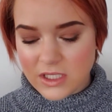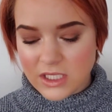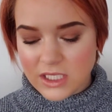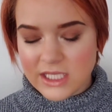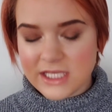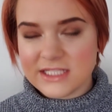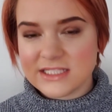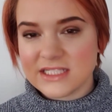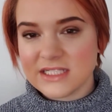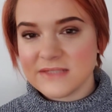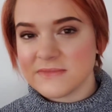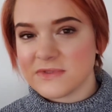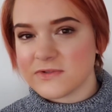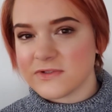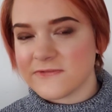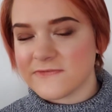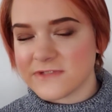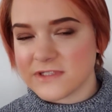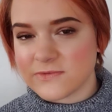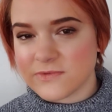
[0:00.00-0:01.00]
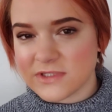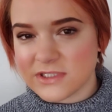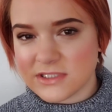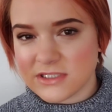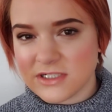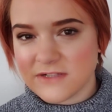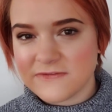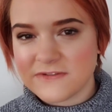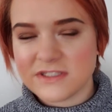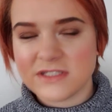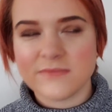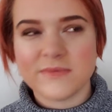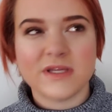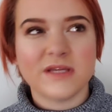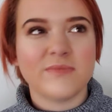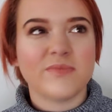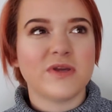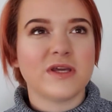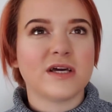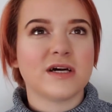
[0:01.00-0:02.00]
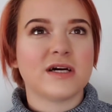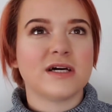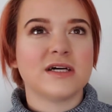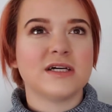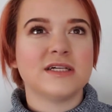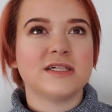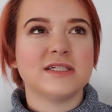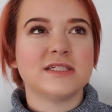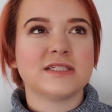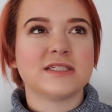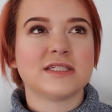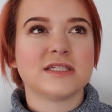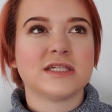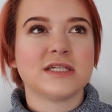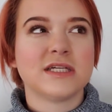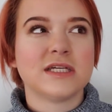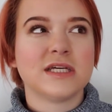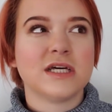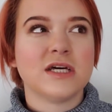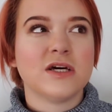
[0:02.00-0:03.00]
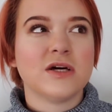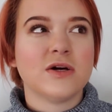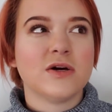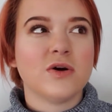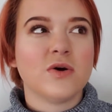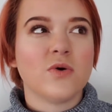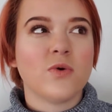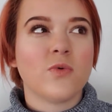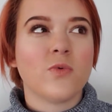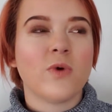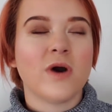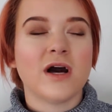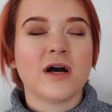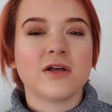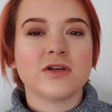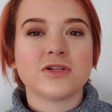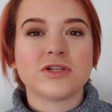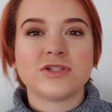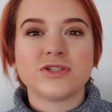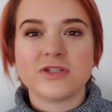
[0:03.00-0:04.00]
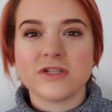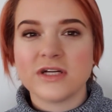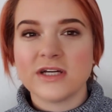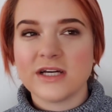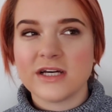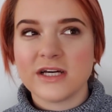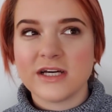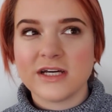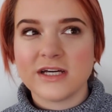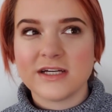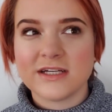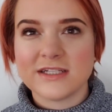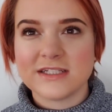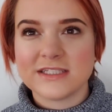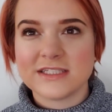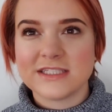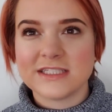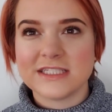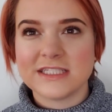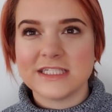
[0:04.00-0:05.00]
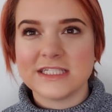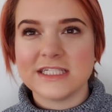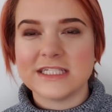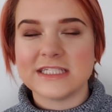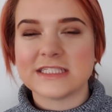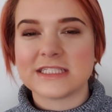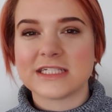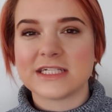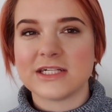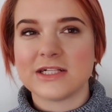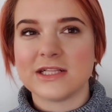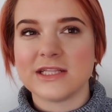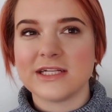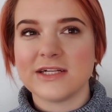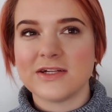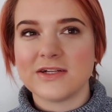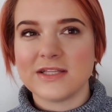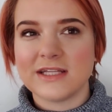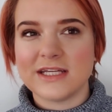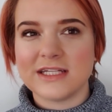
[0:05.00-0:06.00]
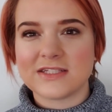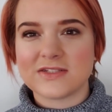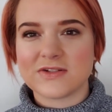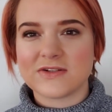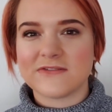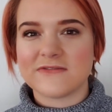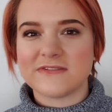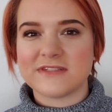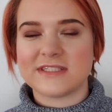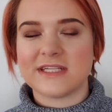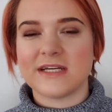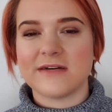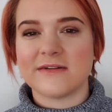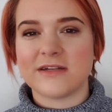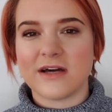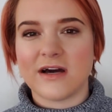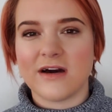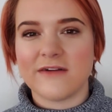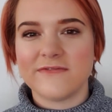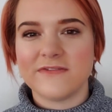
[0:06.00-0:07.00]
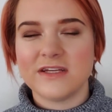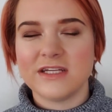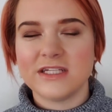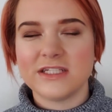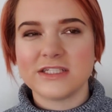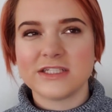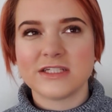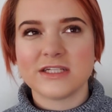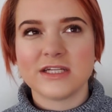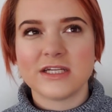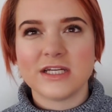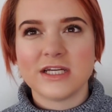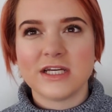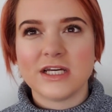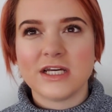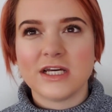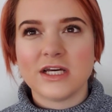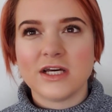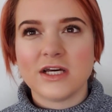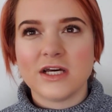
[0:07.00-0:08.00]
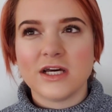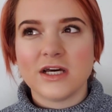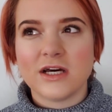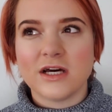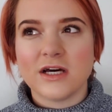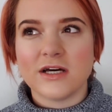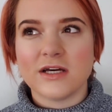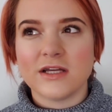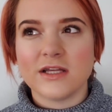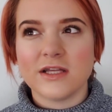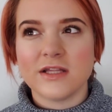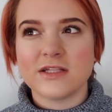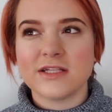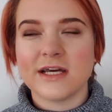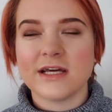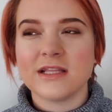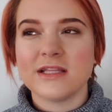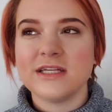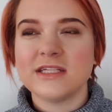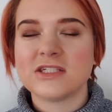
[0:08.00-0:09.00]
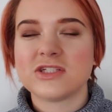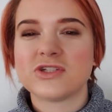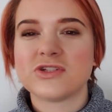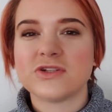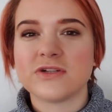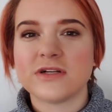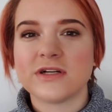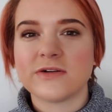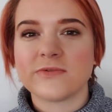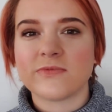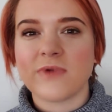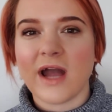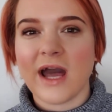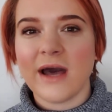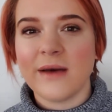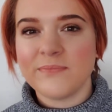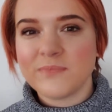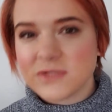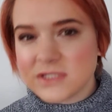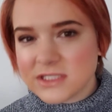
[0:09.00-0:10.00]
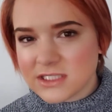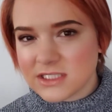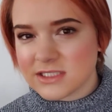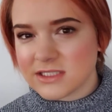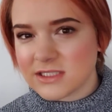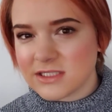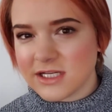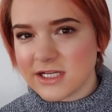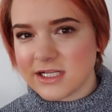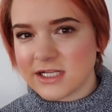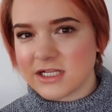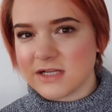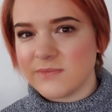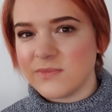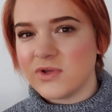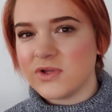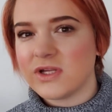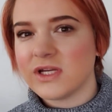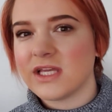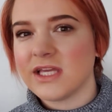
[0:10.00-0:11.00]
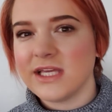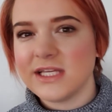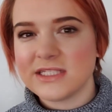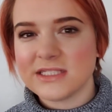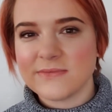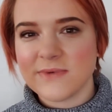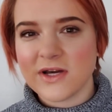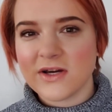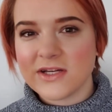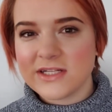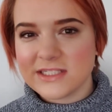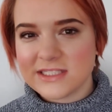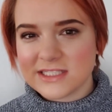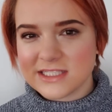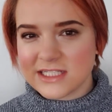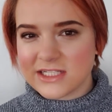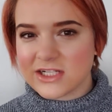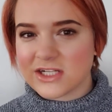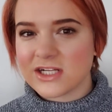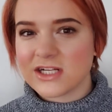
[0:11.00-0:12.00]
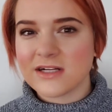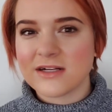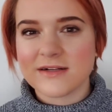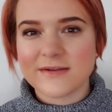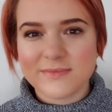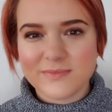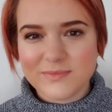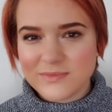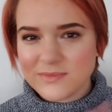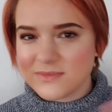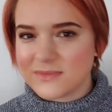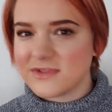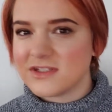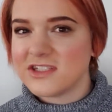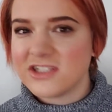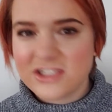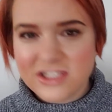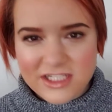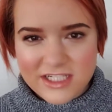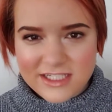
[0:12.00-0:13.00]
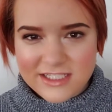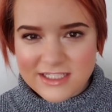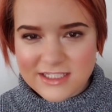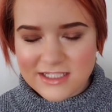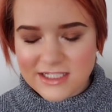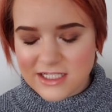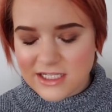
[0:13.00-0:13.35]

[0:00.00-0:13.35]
He seems reserved to me because while Suga is clearly sort of standoffish, at least Suga raps and communicates about his inner shit.